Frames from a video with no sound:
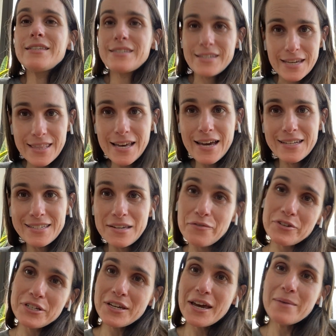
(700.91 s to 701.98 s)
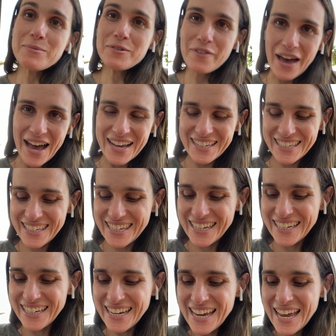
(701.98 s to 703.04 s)
Say that 7 times fast.
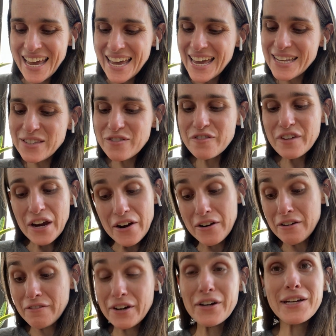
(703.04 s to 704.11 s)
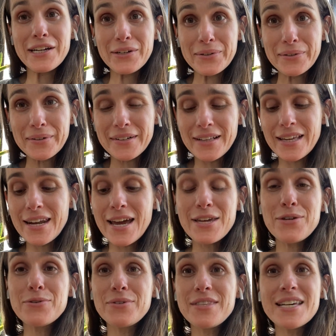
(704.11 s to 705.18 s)
It's very, very cool. And I
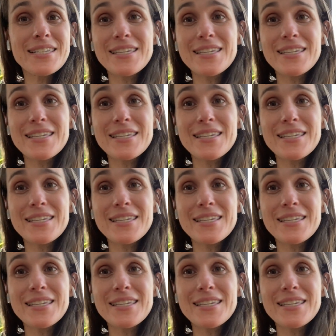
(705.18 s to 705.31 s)
use